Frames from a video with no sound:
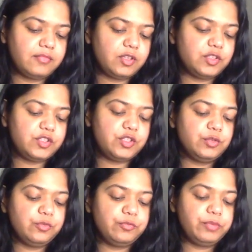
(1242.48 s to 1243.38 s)
Because
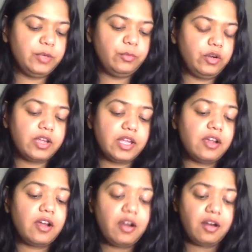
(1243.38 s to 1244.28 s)
you've been
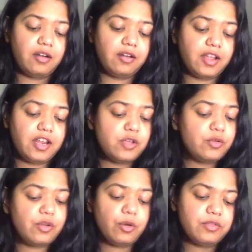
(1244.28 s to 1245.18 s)
working hard and you
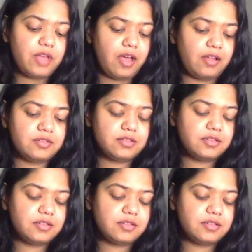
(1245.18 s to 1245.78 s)
know that.